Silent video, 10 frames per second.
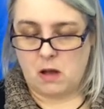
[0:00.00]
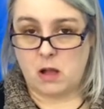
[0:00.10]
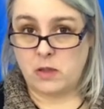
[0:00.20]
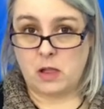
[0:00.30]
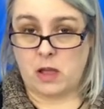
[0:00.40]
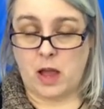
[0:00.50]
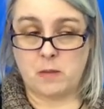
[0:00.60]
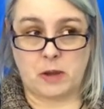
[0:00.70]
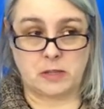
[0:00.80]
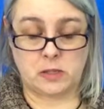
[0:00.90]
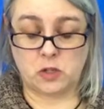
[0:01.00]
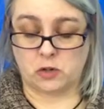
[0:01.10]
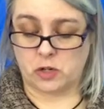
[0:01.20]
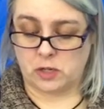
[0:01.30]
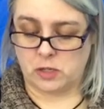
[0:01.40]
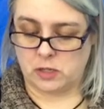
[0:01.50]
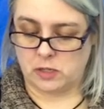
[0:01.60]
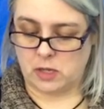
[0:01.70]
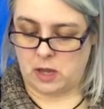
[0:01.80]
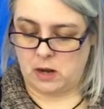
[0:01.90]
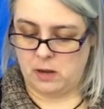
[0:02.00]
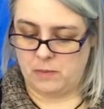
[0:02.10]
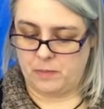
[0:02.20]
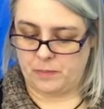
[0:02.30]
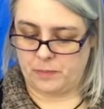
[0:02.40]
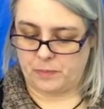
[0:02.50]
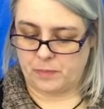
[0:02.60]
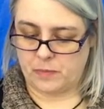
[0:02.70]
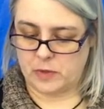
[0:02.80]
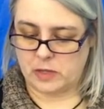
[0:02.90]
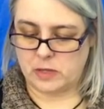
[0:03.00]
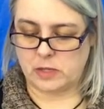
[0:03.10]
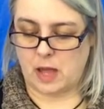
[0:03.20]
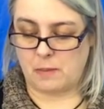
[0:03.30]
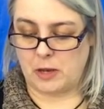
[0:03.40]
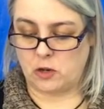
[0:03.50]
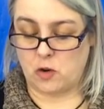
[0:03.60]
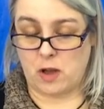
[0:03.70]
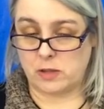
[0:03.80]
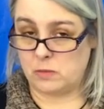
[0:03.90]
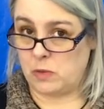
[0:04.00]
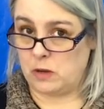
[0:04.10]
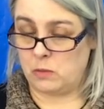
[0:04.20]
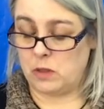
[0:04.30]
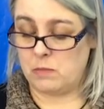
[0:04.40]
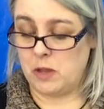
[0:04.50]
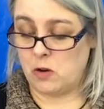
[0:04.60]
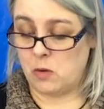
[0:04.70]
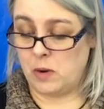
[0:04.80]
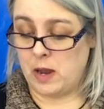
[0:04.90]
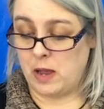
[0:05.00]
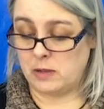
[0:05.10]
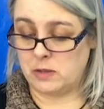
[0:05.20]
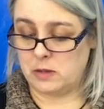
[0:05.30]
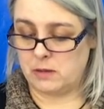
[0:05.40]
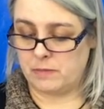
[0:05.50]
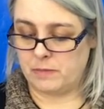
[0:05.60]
I'll not lie to my sister, Jocelyn said. Does that mean you're not smitten with me? Erwin asked.